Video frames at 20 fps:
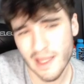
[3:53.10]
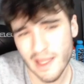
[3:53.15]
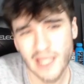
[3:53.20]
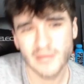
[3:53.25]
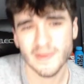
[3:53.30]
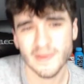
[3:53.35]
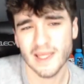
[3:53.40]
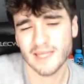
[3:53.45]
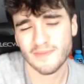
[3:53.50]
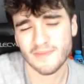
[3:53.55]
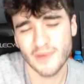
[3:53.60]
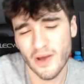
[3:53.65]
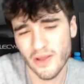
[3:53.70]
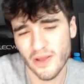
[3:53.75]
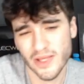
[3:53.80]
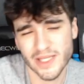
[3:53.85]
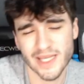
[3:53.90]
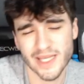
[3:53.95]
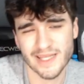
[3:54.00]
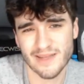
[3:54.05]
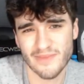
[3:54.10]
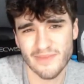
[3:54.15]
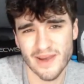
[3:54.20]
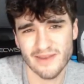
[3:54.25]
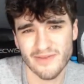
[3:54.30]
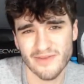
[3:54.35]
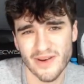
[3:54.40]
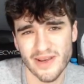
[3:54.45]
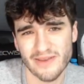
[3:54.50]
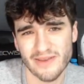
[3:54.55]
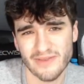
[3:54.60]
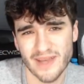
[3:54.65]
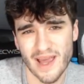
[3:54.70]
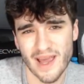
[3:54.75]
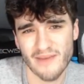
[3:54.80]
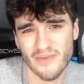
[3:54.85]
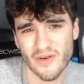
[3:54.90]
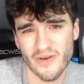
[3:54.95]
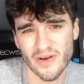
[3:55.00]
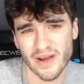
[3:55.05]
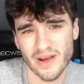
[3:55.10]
let's be honest, that's the main way you get